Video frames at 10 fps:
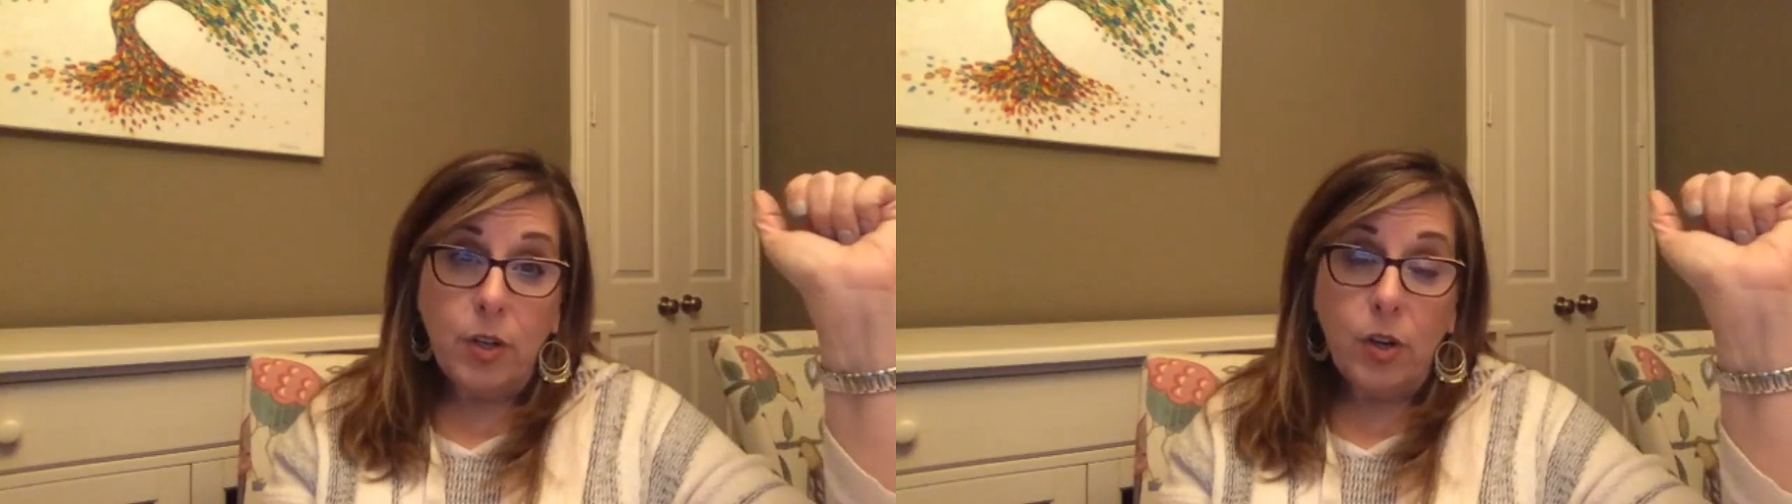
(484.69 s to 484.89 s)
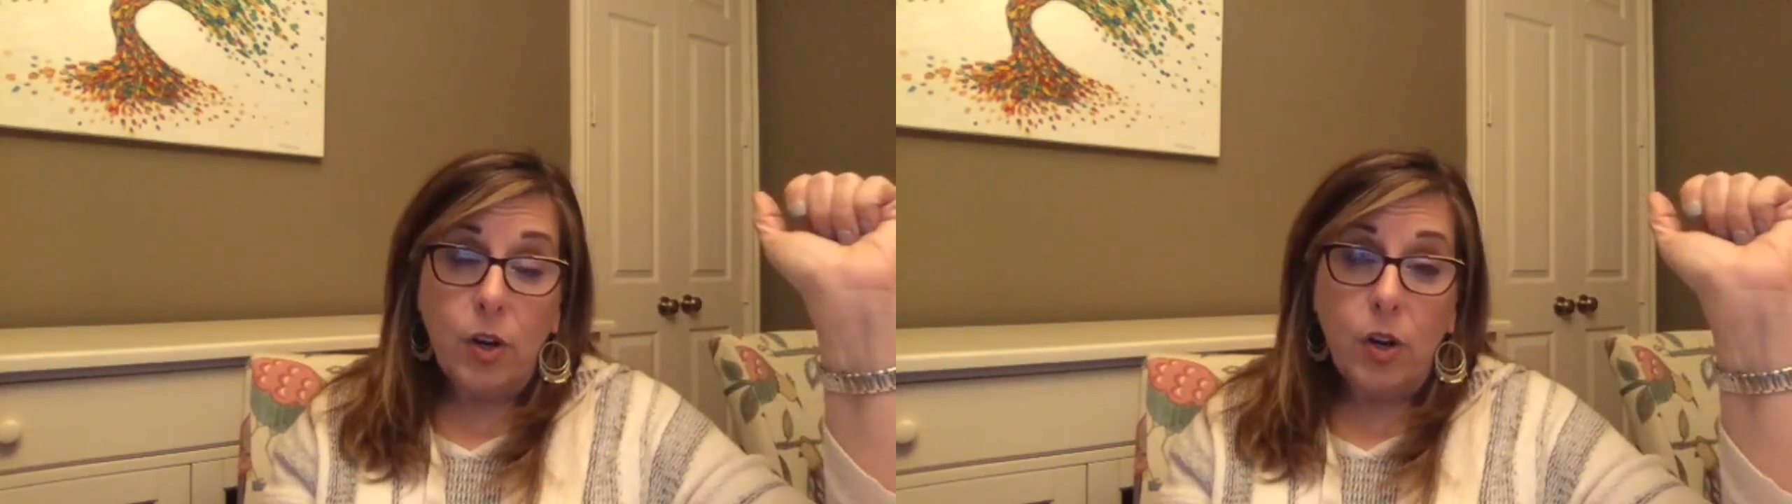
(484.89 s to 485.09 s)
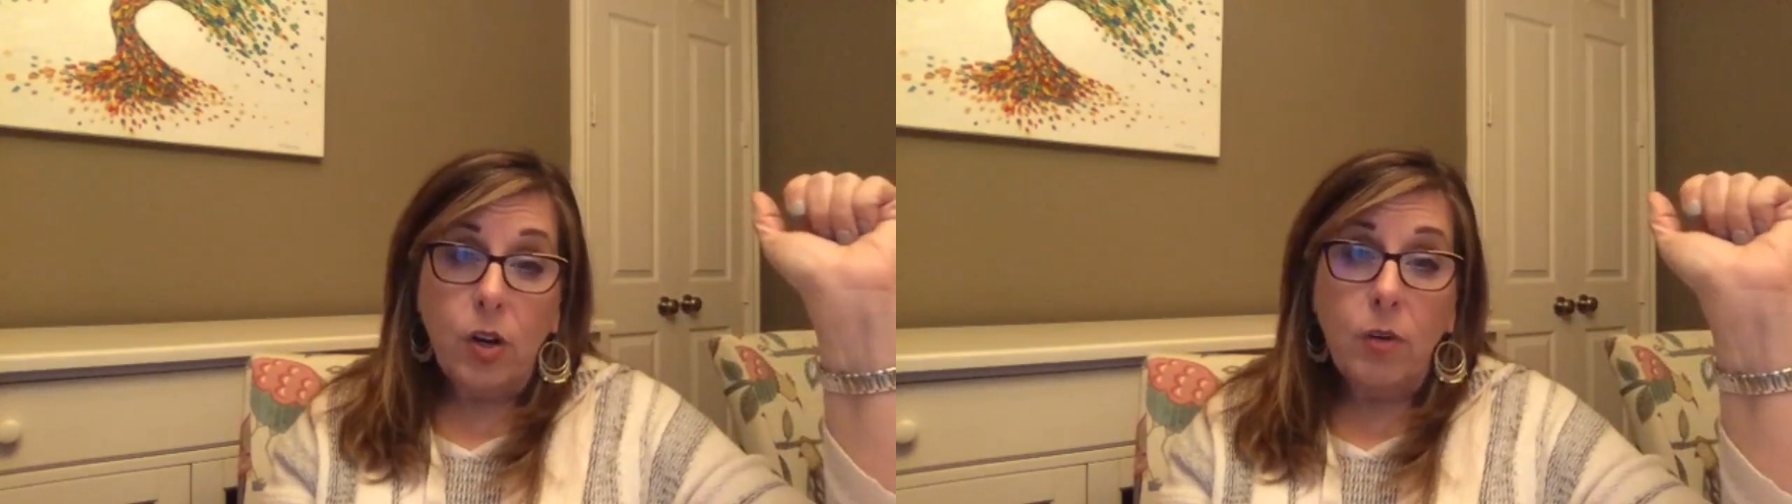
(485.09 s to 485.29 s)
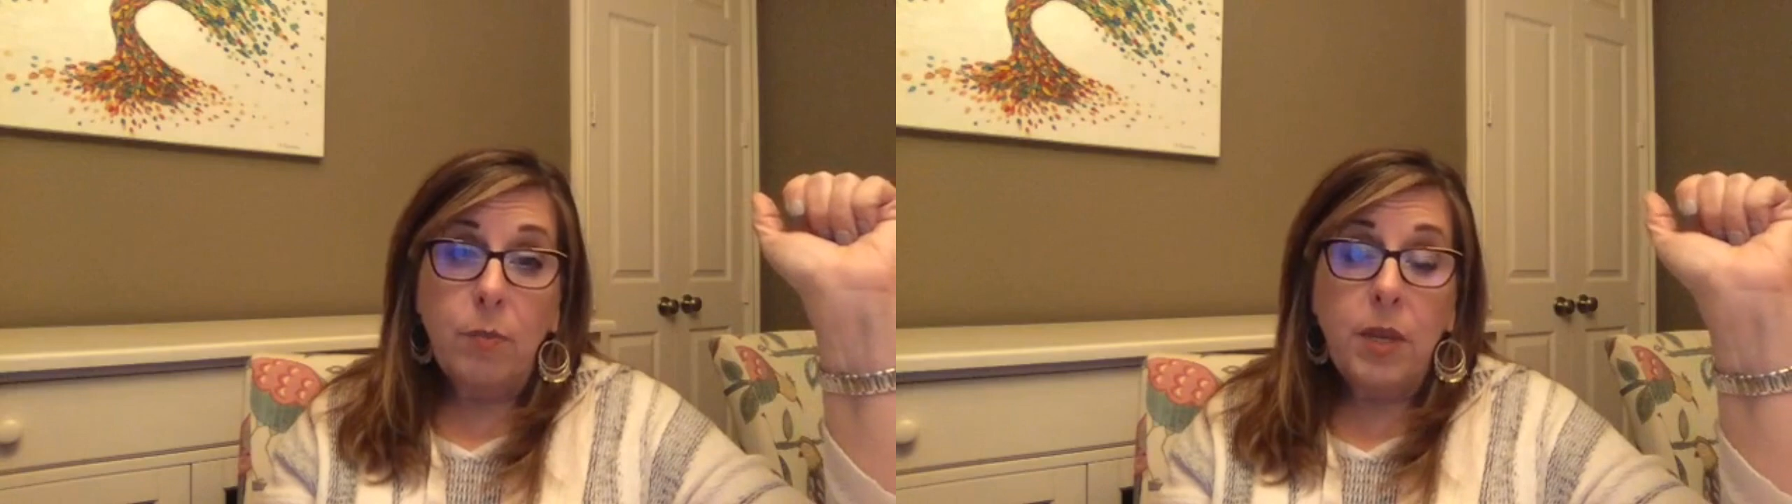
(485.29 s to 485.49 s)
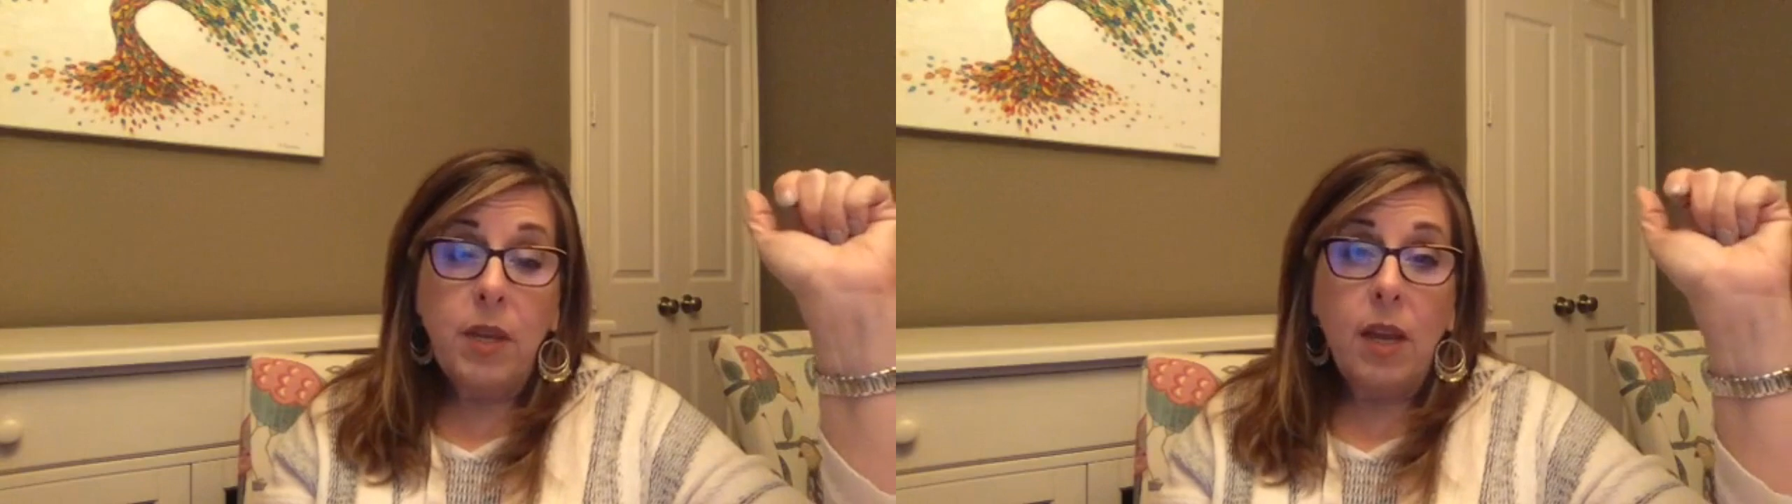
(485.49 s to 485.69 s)
occur,
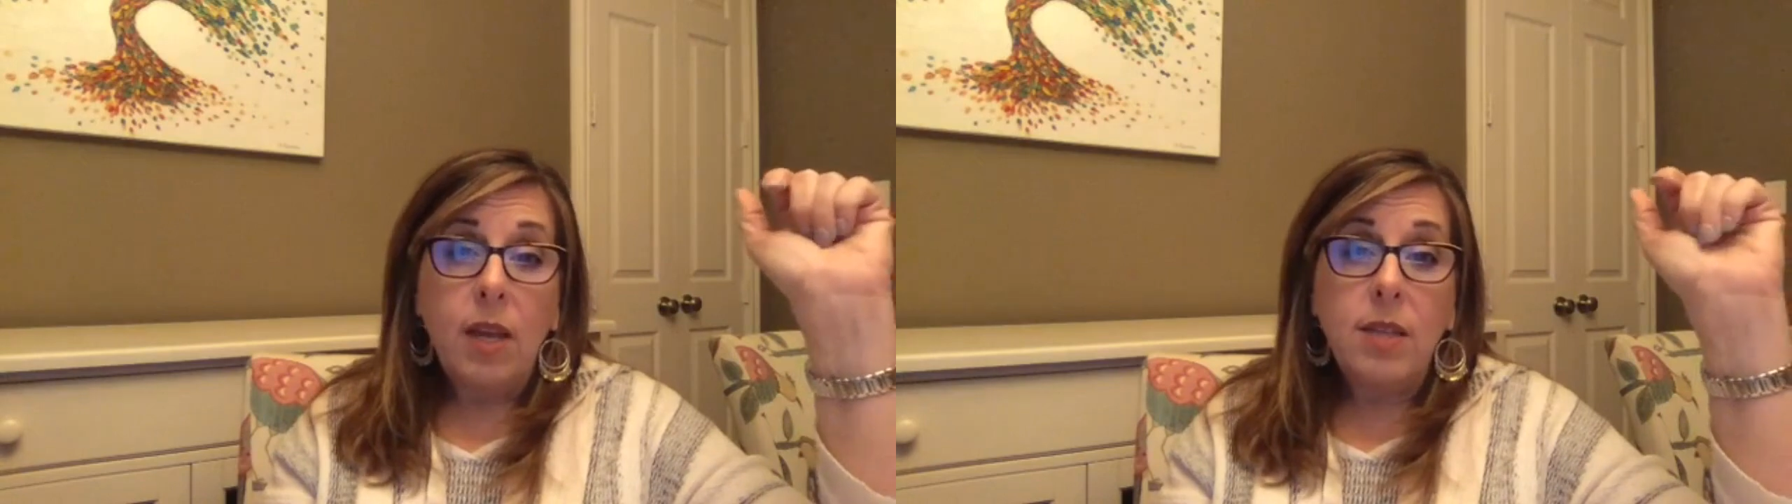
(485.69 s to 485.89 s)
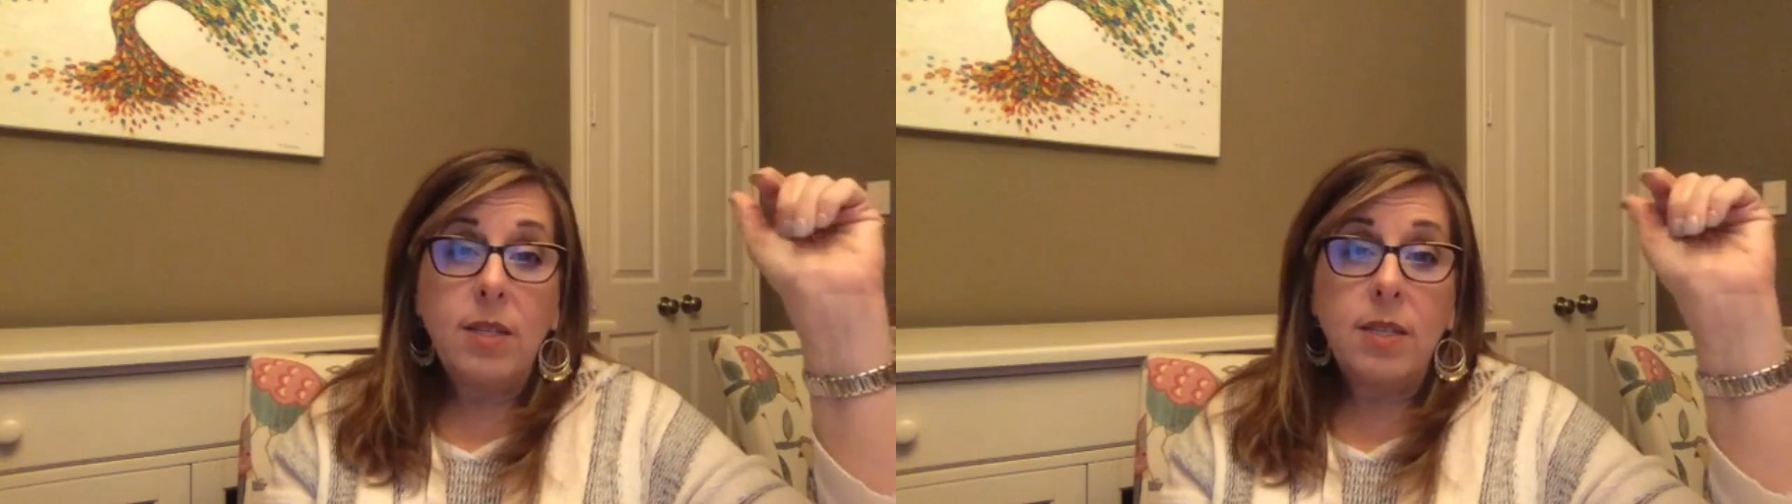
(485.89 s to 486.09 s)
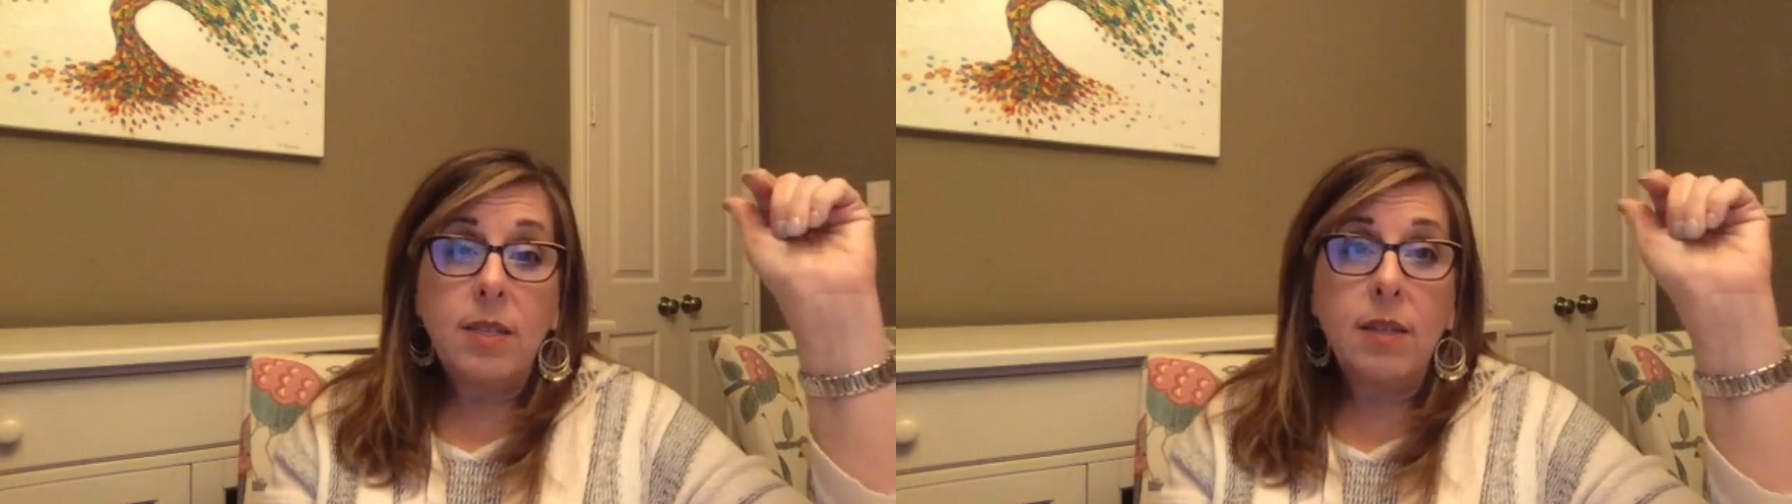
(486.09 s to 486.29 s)
because